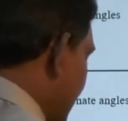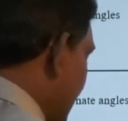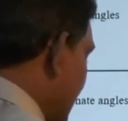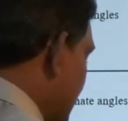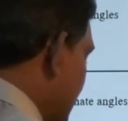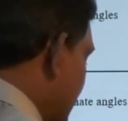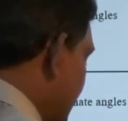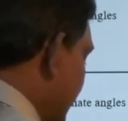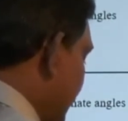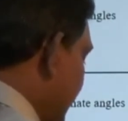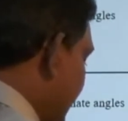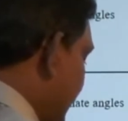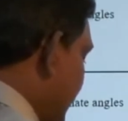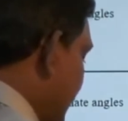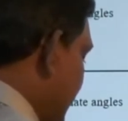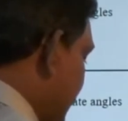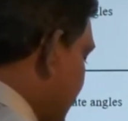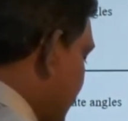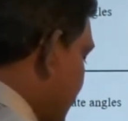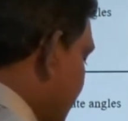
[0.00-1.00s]

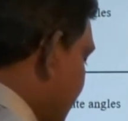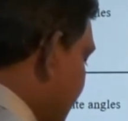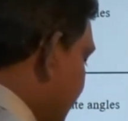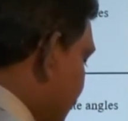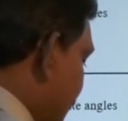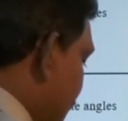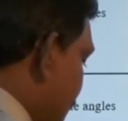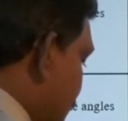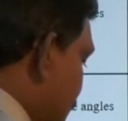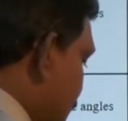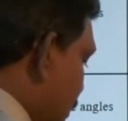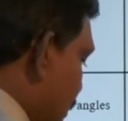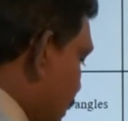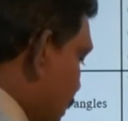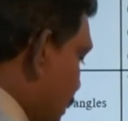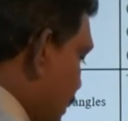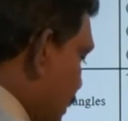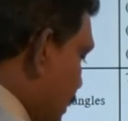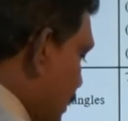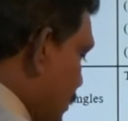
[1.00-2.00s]
exterior angles
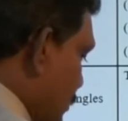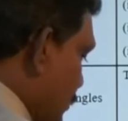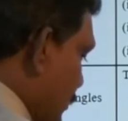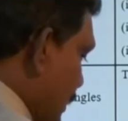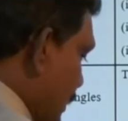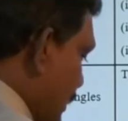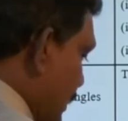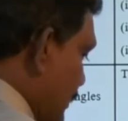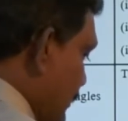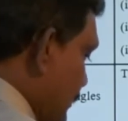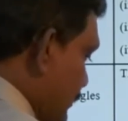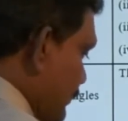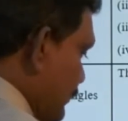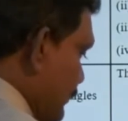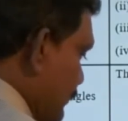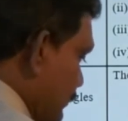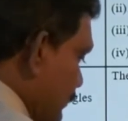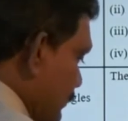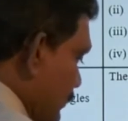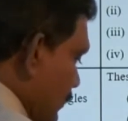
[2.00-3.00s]
are equal.
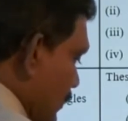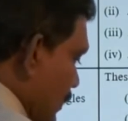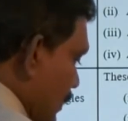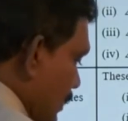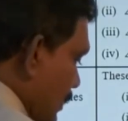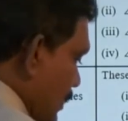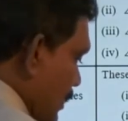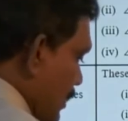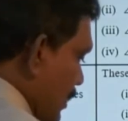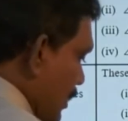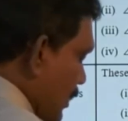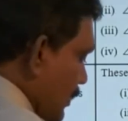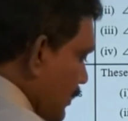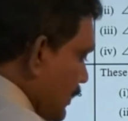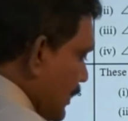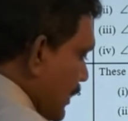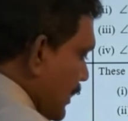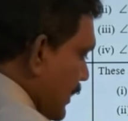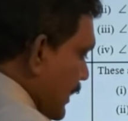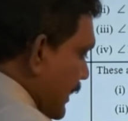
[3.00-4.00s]

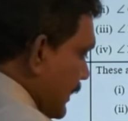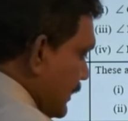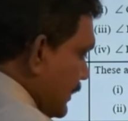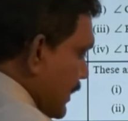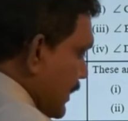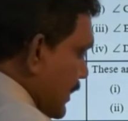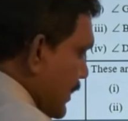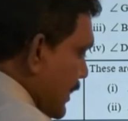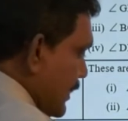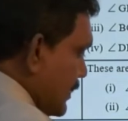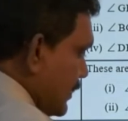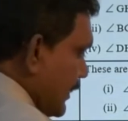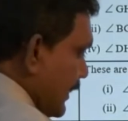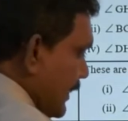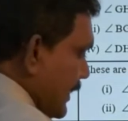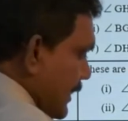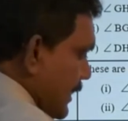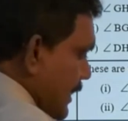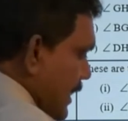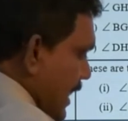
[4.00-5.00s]
Alternate
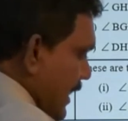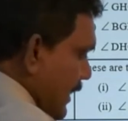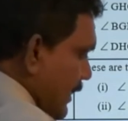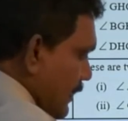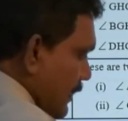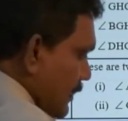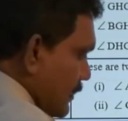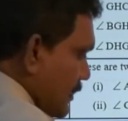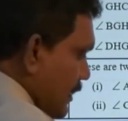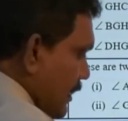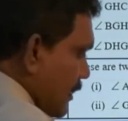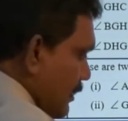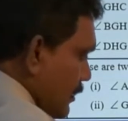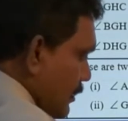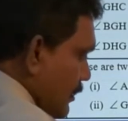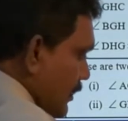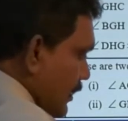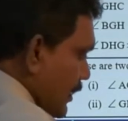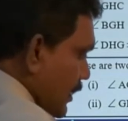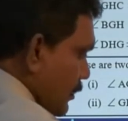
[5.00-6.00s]
exterior angles
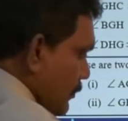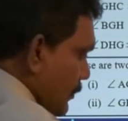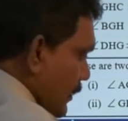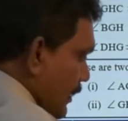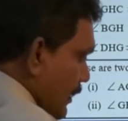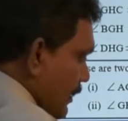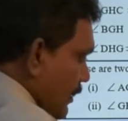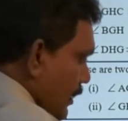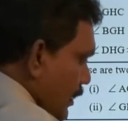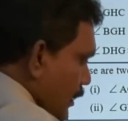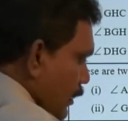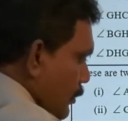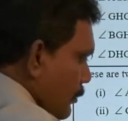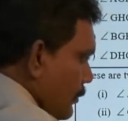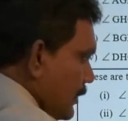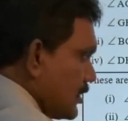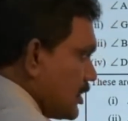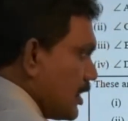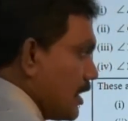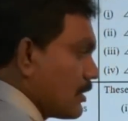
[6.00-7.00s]
are equal.
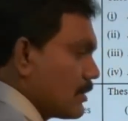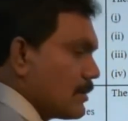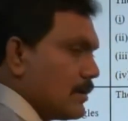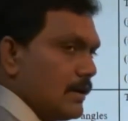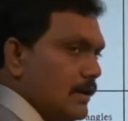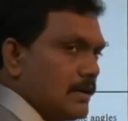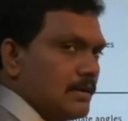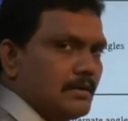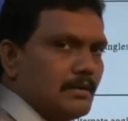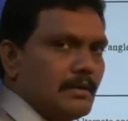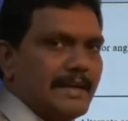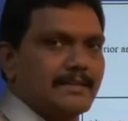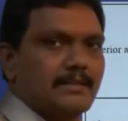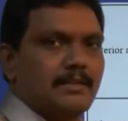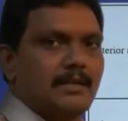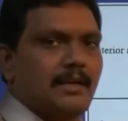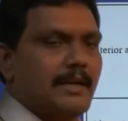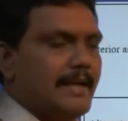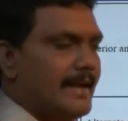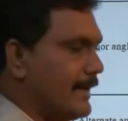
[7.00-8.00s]
Which are called
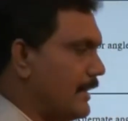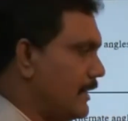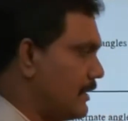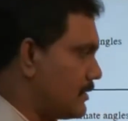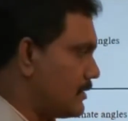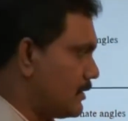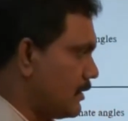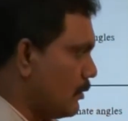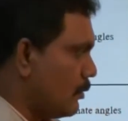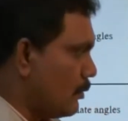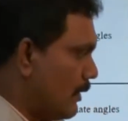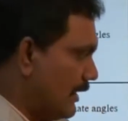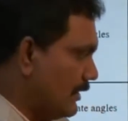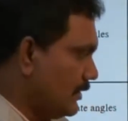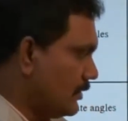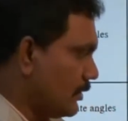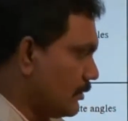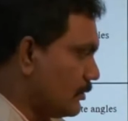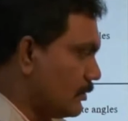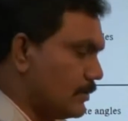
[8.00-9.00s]
external angles?
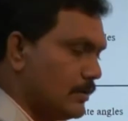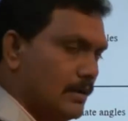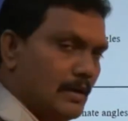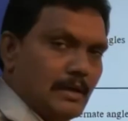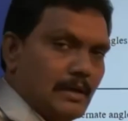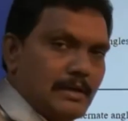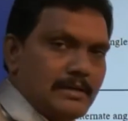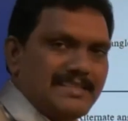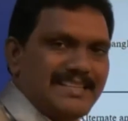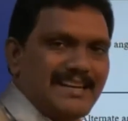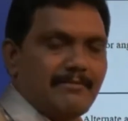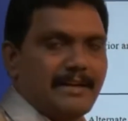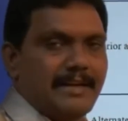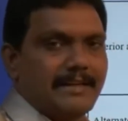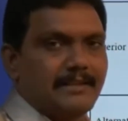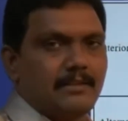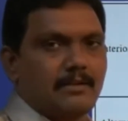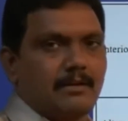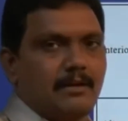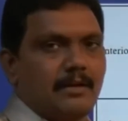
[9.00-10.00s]
1 to 7,
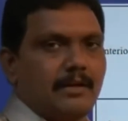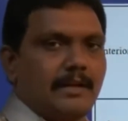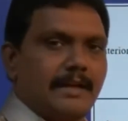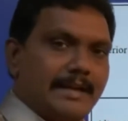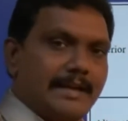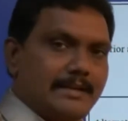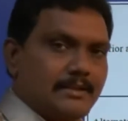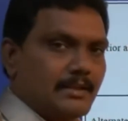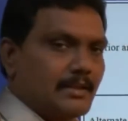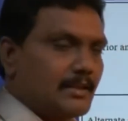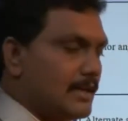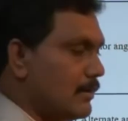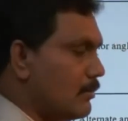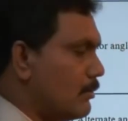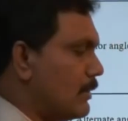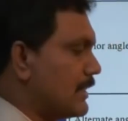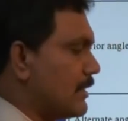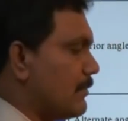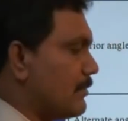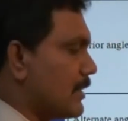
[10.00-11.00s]
8 called external.
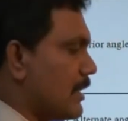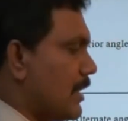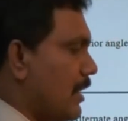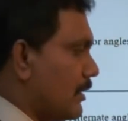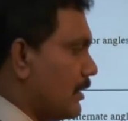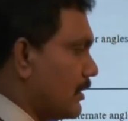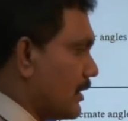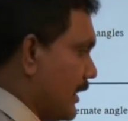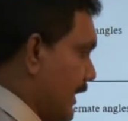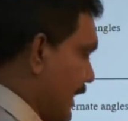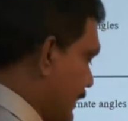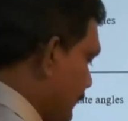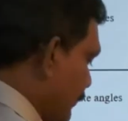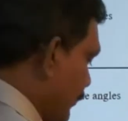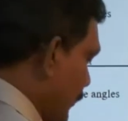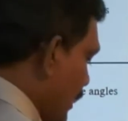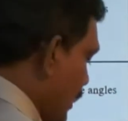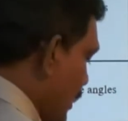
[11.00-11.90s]
What about alternate?